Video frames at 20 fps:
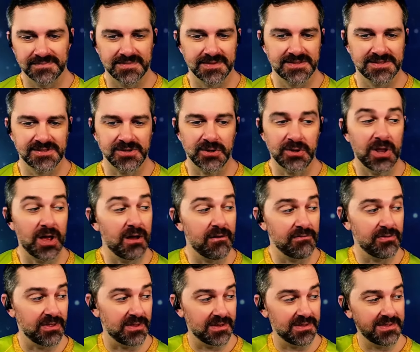And still
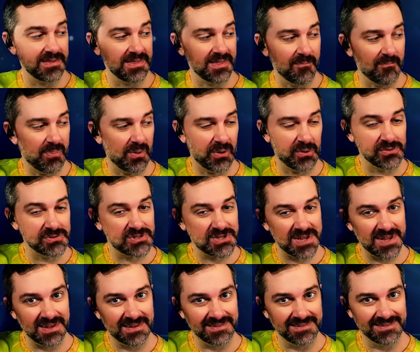love the
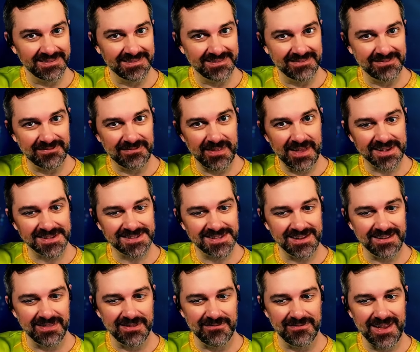bulging,
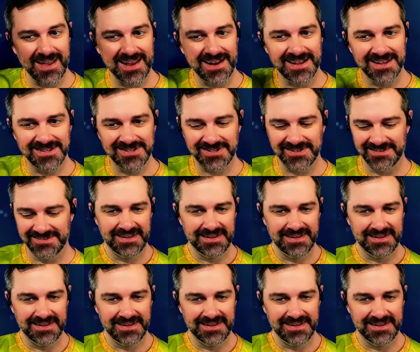flexing of the veinage.